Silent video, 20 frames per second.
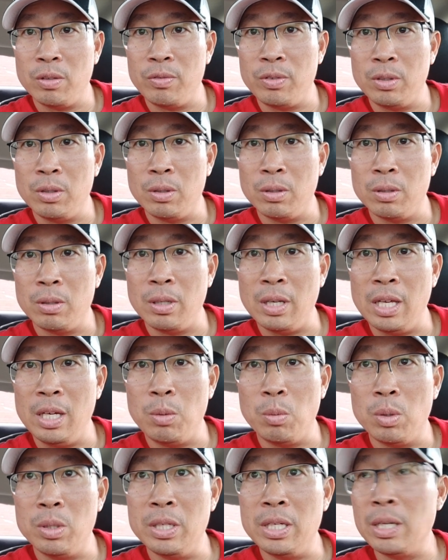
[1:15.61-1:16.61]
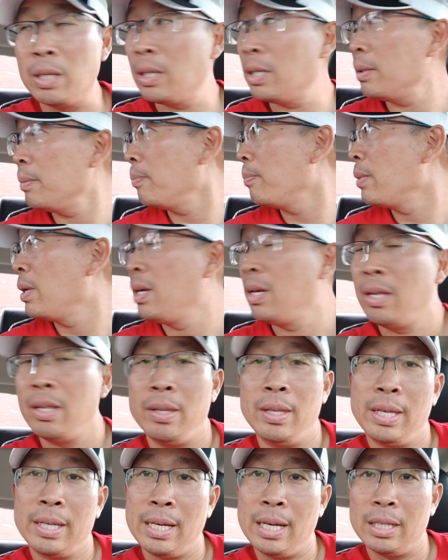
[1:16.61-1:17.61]
If you're anywhere near it,
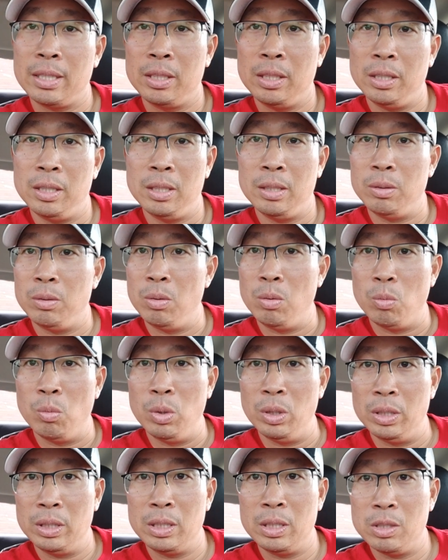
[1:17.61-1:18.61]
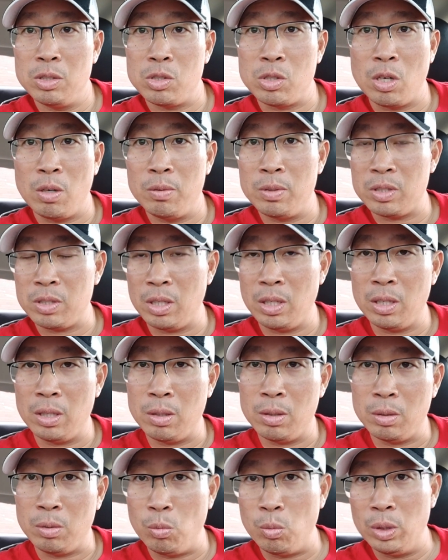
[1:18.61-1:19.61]
they got good, really good service
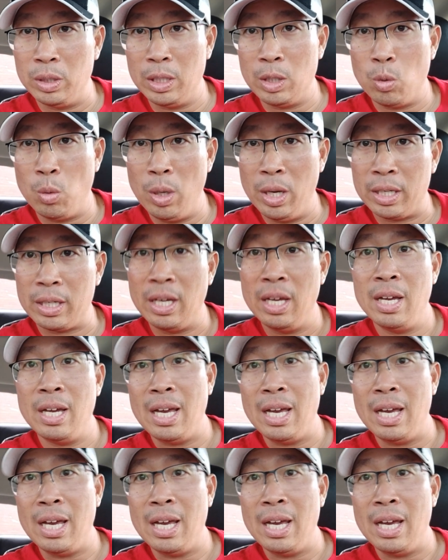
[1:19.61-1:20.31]
here, really quick.